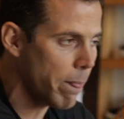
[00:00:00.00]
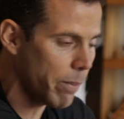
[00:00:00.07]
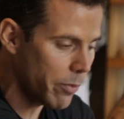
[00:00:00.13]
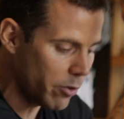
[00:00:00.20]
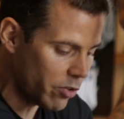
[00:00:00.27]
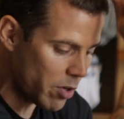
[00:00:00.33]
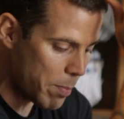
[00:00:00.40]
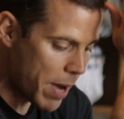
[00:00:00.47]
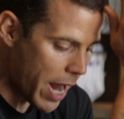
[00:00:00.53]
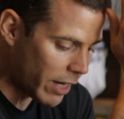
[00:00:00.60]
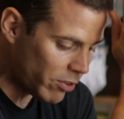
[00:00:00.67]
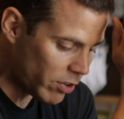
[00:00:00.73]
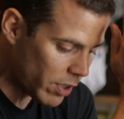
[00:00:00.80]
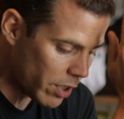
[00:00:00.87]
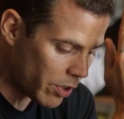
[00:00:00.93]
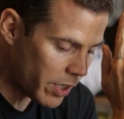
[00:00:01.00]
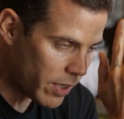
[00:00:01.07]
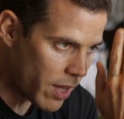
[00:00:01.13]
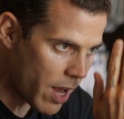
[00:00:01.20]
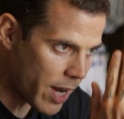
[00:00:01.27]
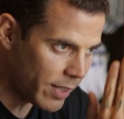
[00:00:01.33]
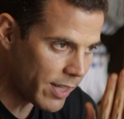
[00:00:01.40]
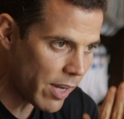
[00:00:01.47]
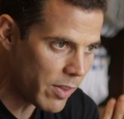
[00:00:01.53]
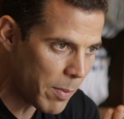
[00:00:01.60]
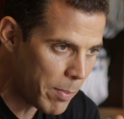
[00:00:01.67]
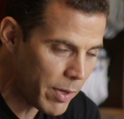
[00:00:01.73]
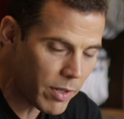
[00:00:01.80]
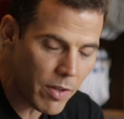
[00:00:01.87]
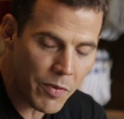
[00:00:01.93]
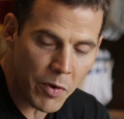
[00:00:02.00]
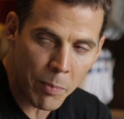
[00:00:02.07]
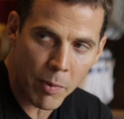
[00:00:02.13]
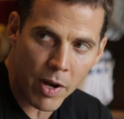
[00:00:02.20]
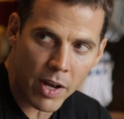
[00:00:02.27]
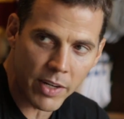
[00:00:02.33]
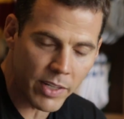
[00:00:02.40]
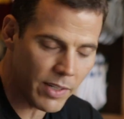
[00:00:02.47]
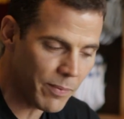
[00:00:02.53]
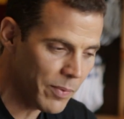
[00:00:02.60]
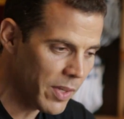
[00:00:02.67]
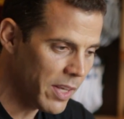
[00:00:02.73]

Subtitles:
there's an imaginary line down the middle of your body.